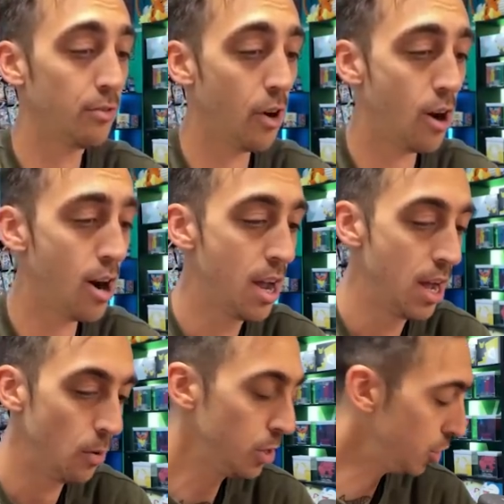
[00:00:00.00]
far,
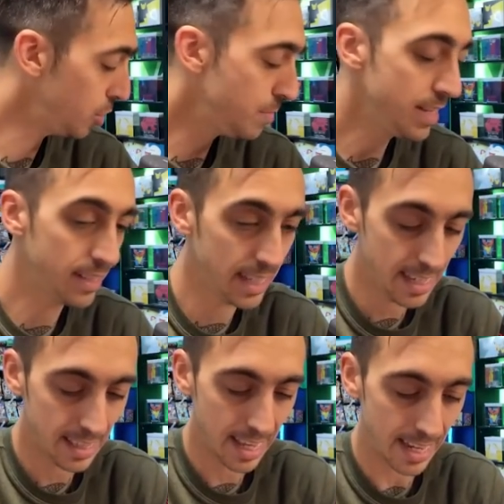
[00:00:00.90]
we should be
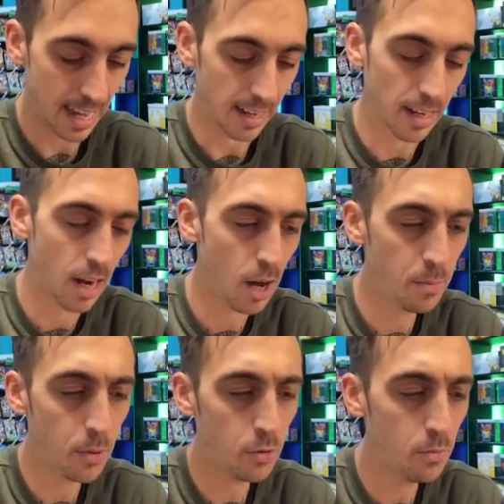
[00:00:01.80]
seeing like a
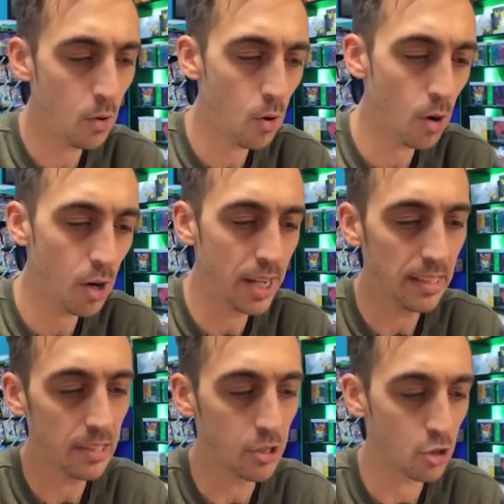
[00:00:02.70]
couple more
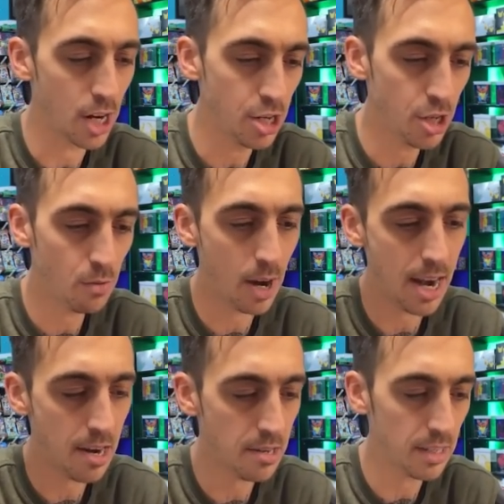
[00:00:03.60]
illustration
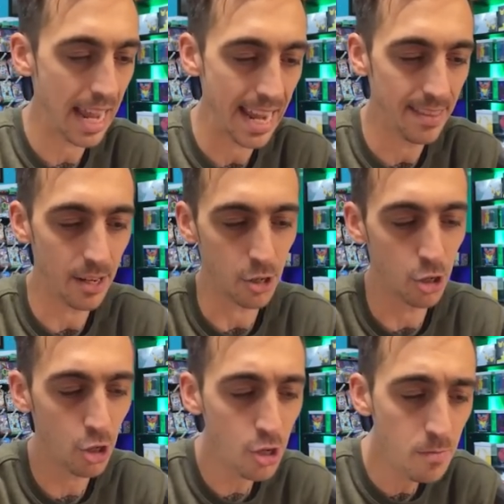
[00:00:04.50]
rares, and there
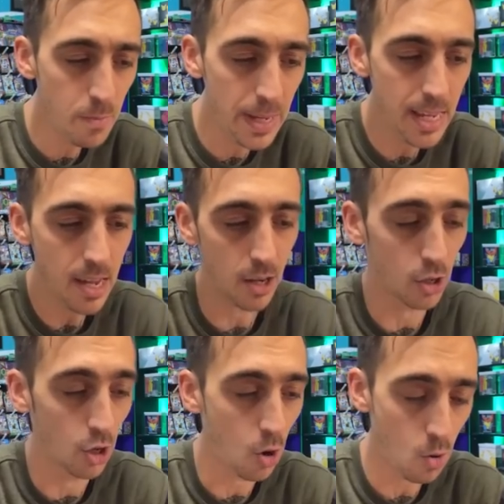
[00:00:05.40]
should be a
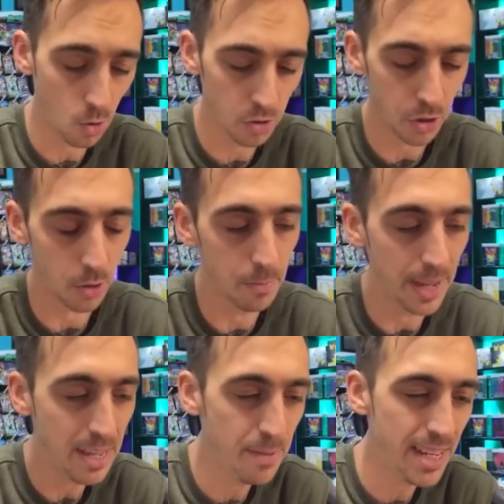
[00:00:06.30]
gold or
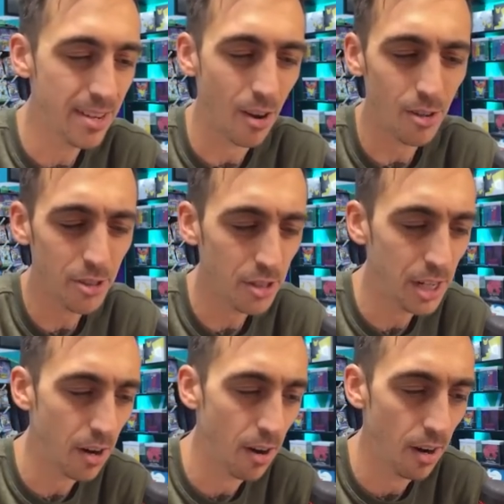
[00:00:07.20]
maybe an
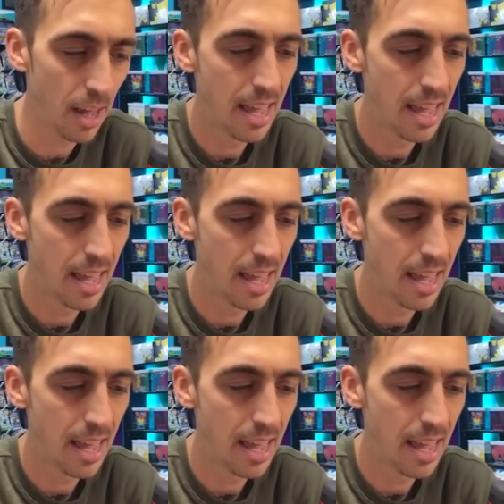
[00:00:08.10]
alternate art